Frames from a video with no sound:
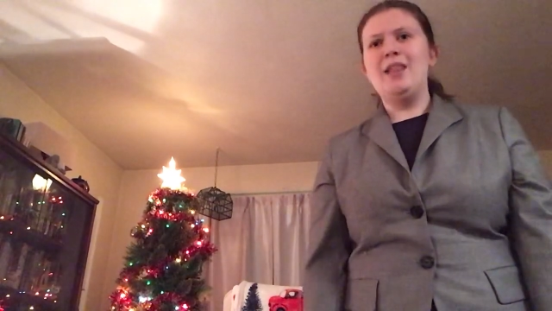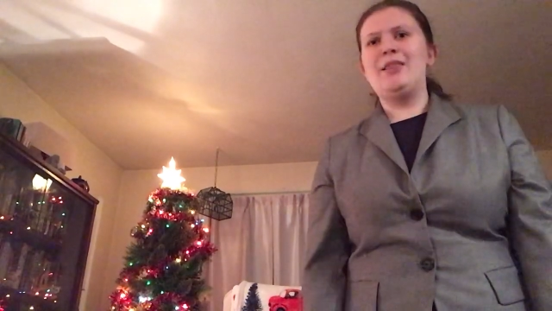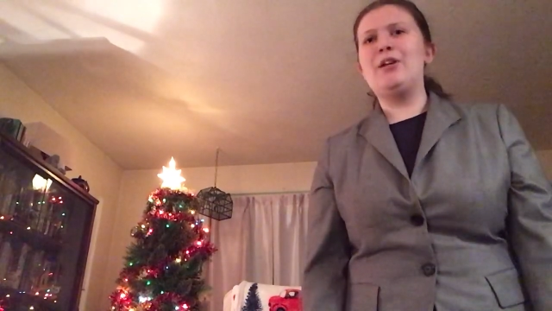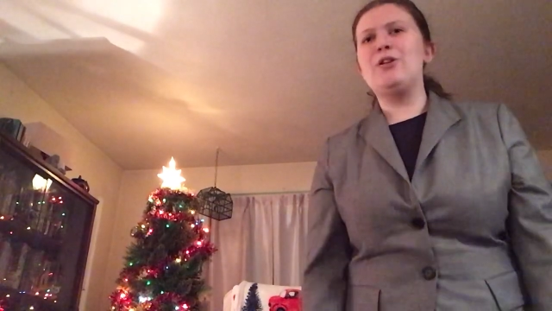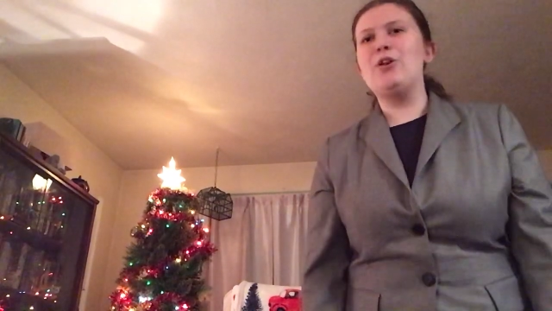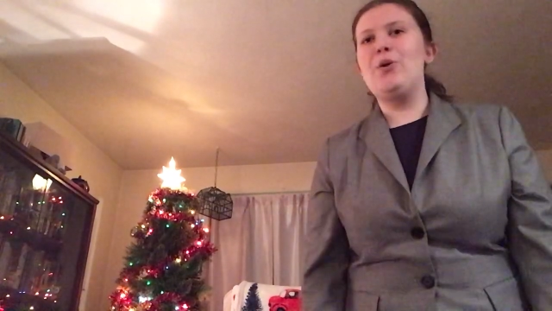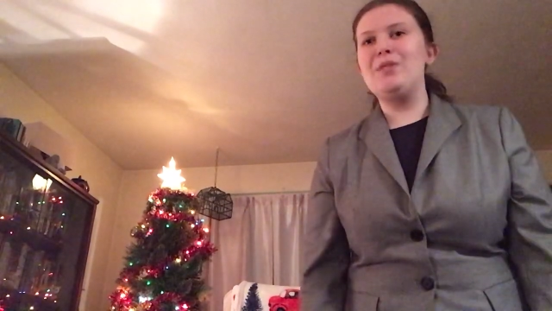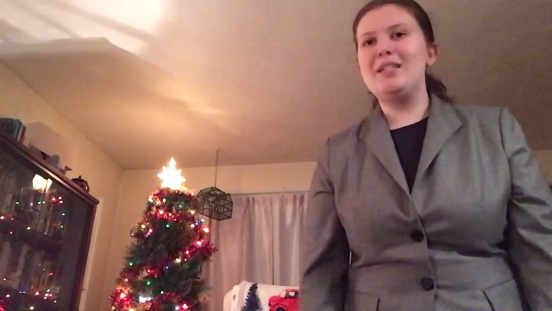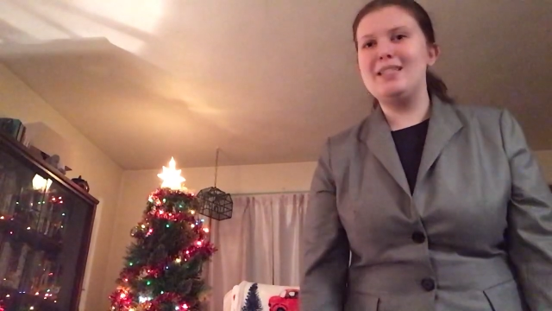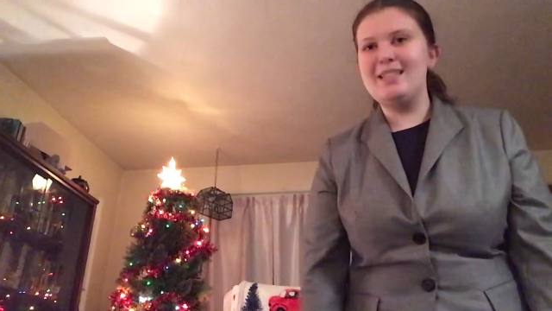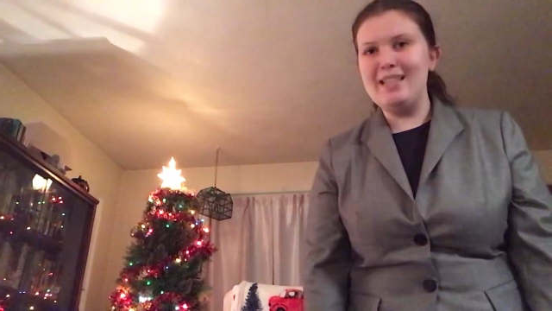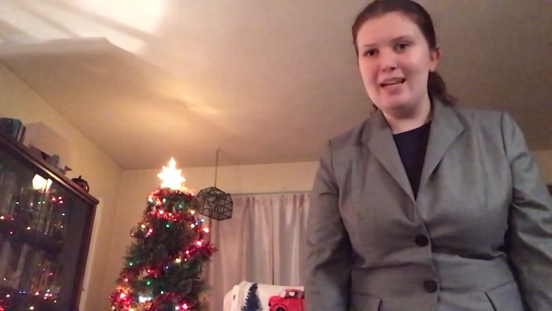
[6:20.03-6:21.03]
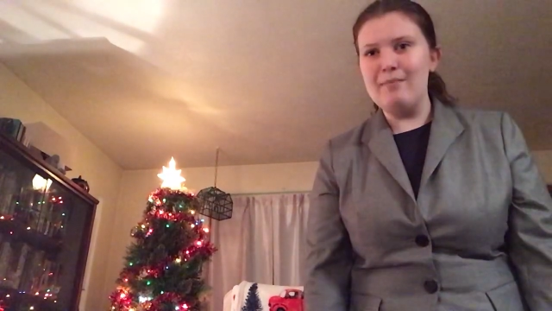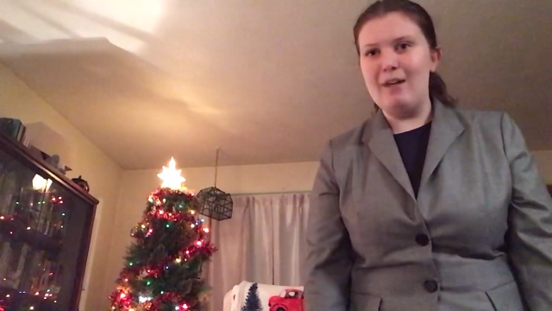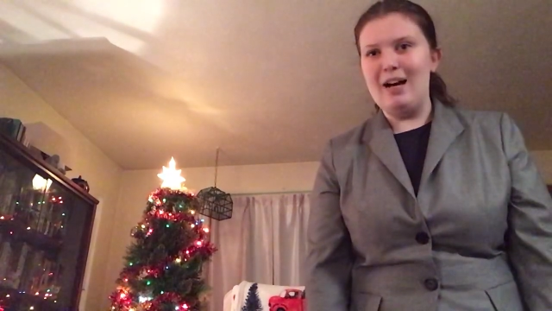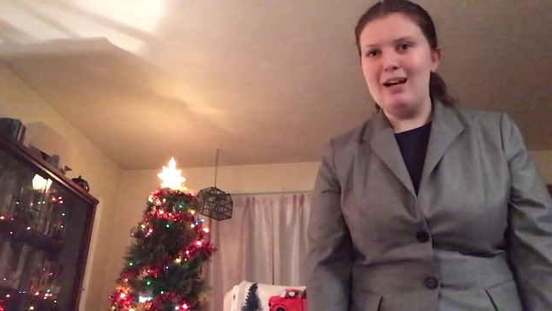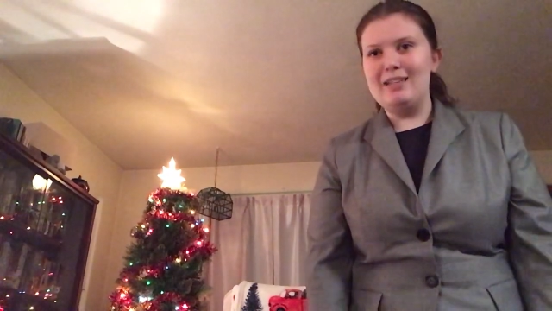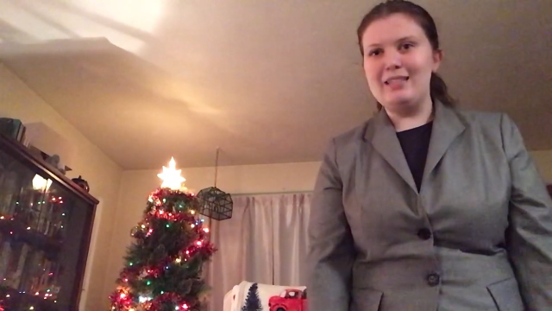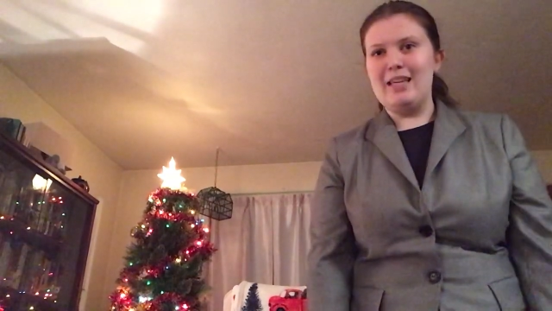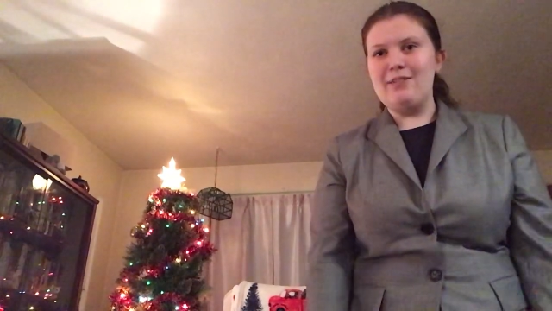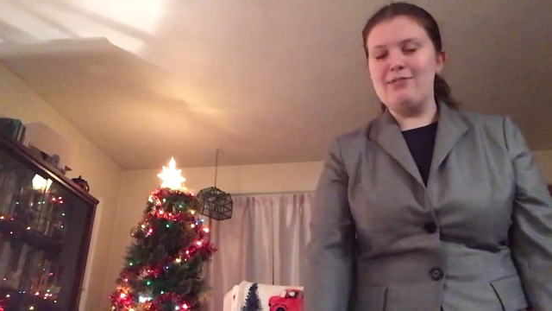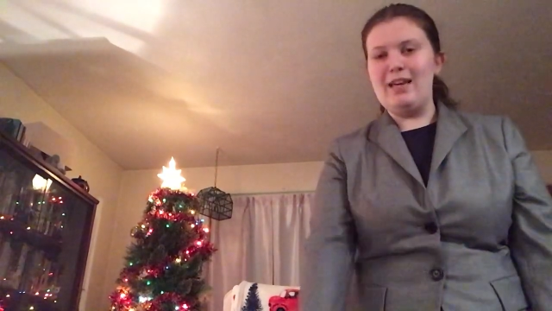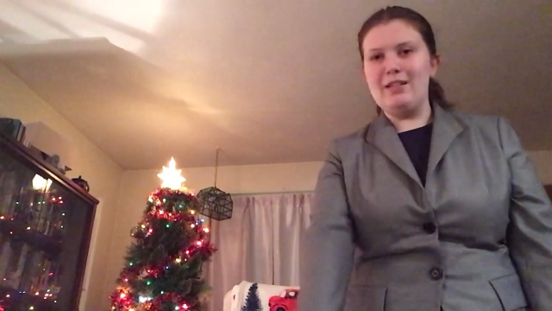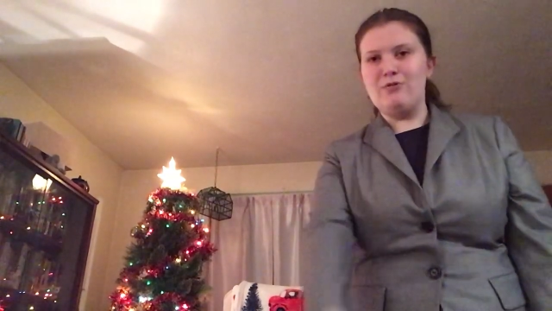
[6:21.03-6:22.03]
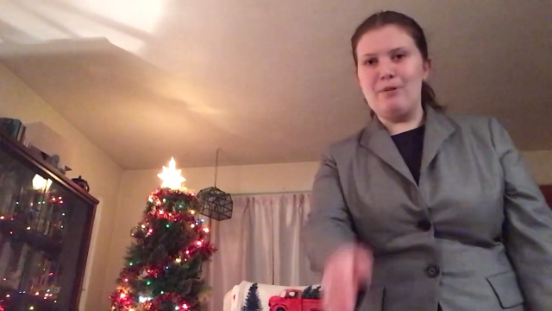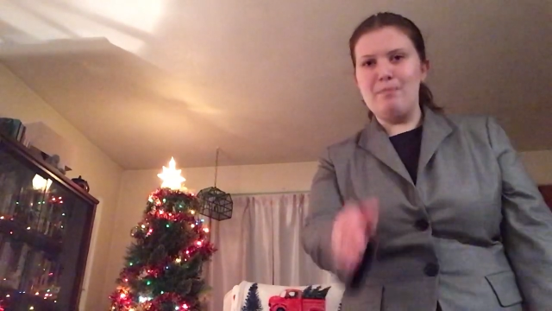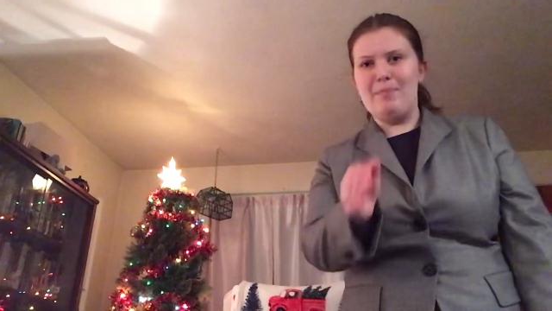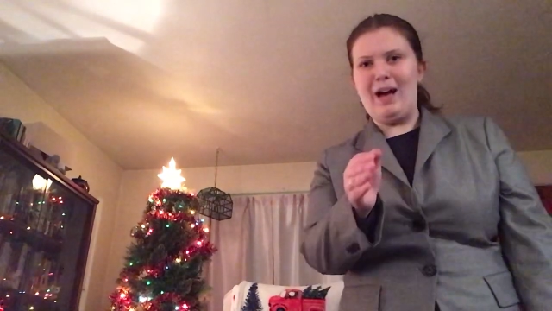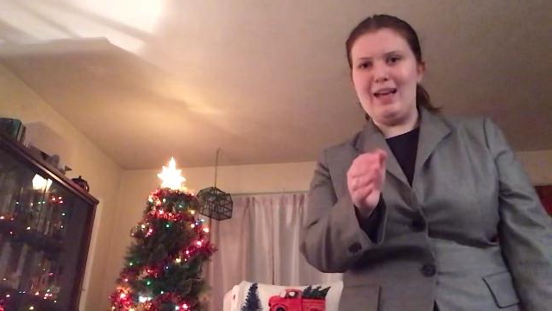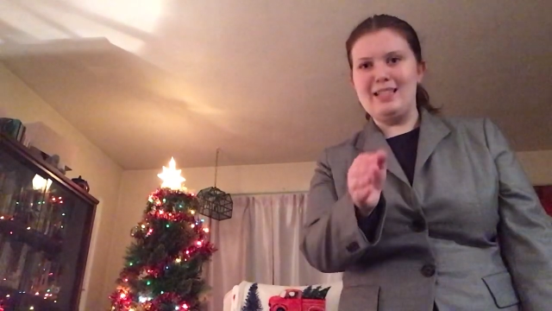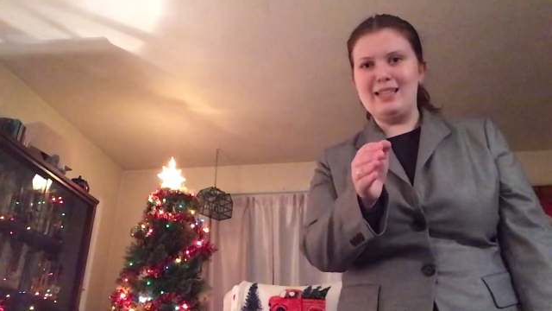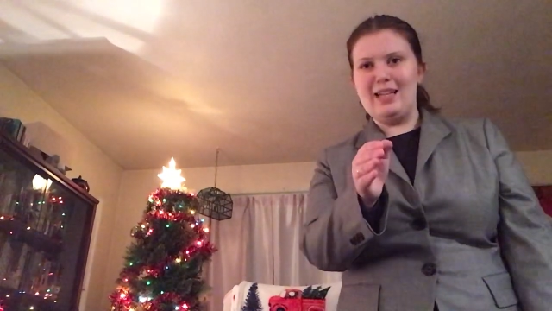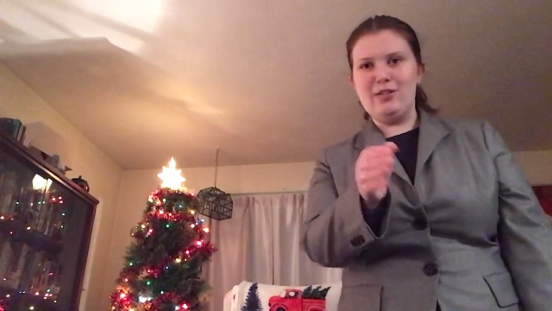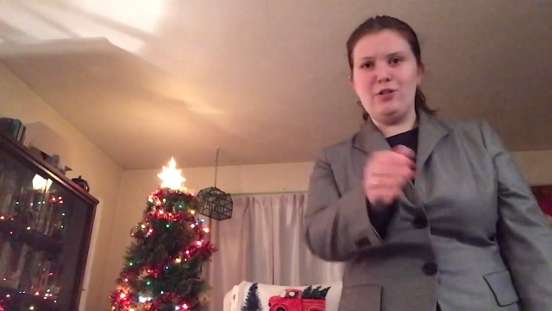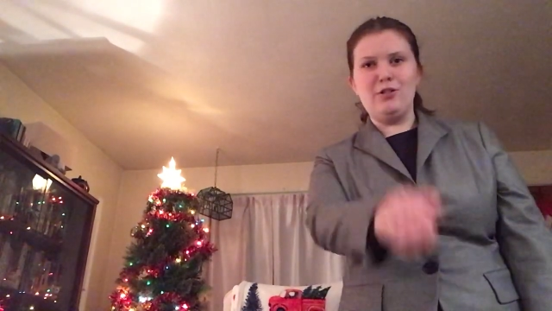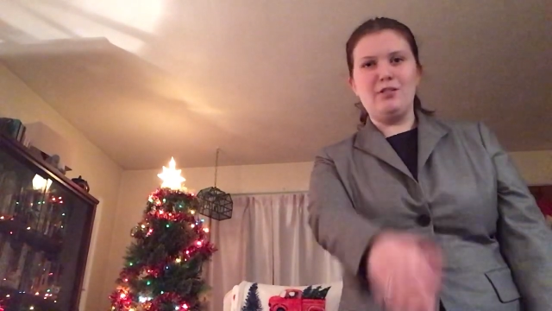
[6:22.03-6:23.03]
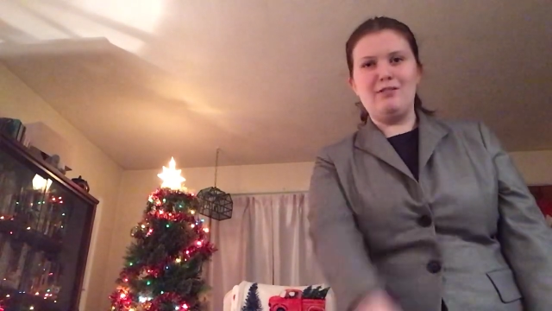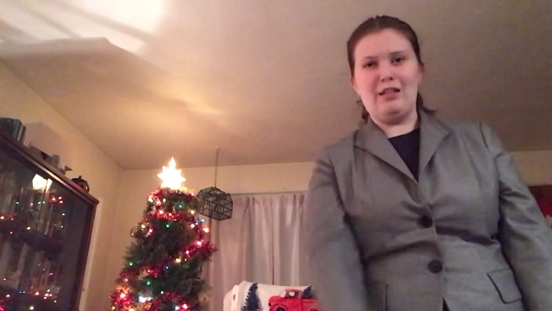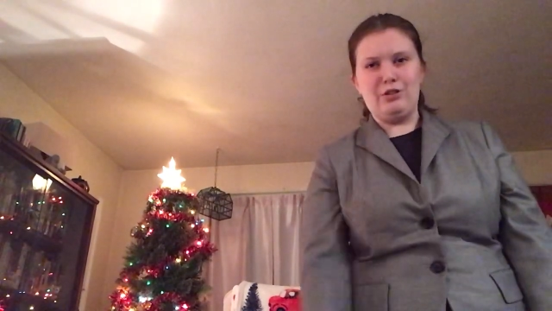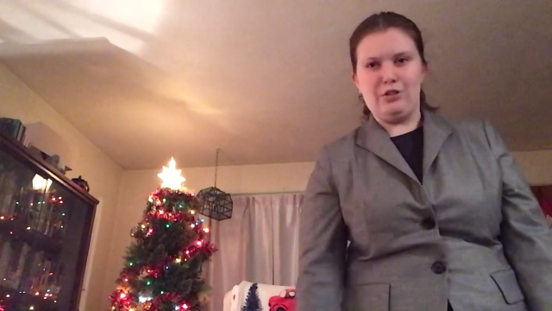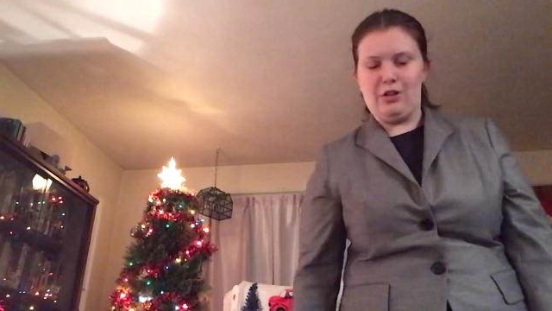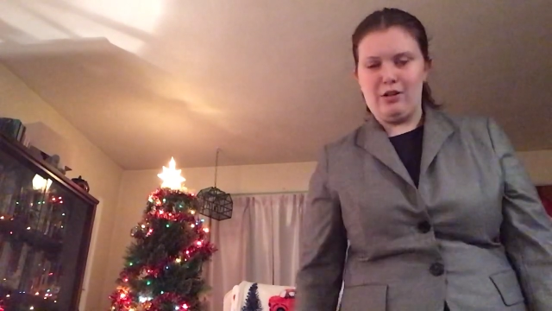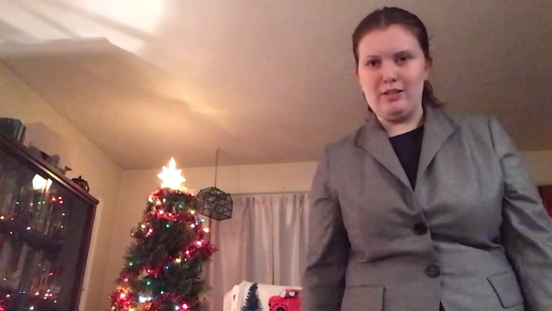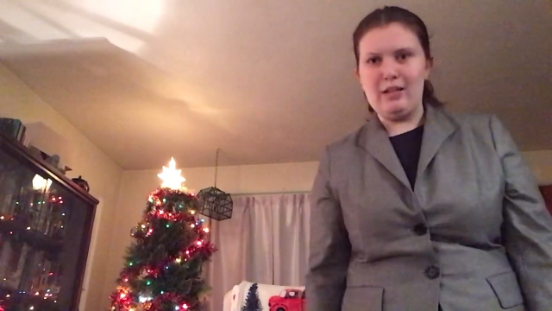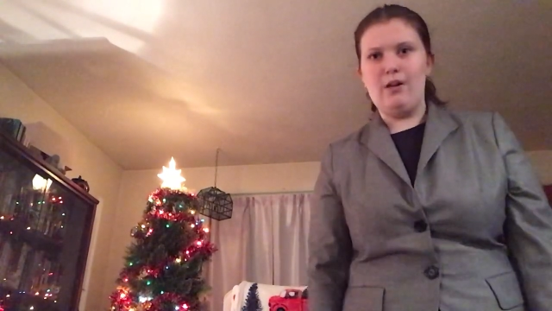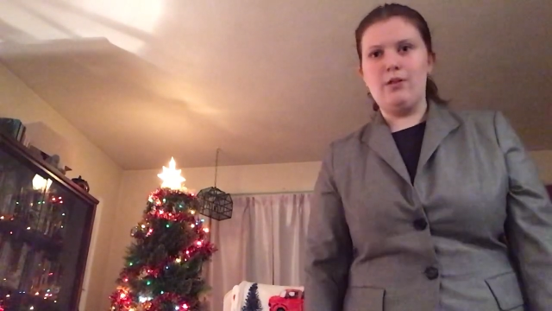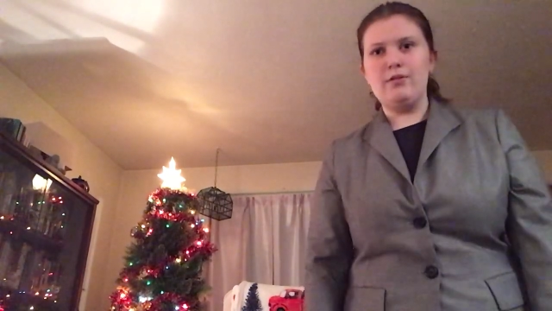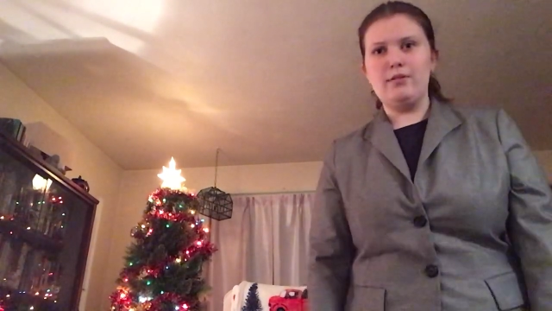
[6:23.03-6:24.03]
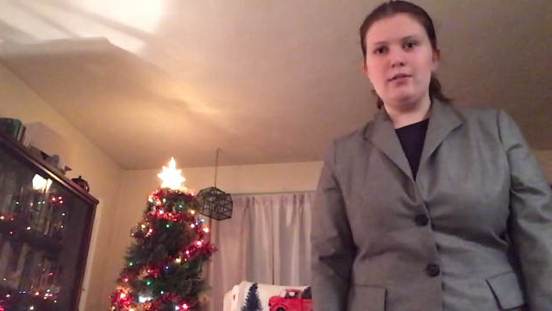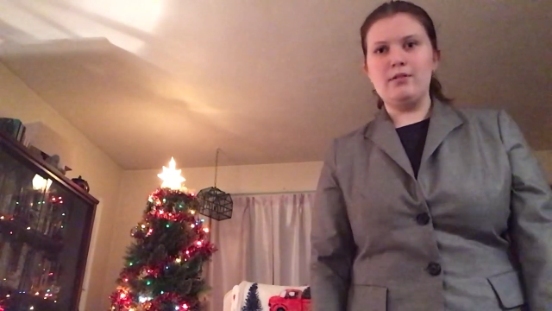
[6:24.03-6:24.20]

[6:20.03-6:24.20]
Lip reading: let alone the stigma they face from bystanders such as ourselves.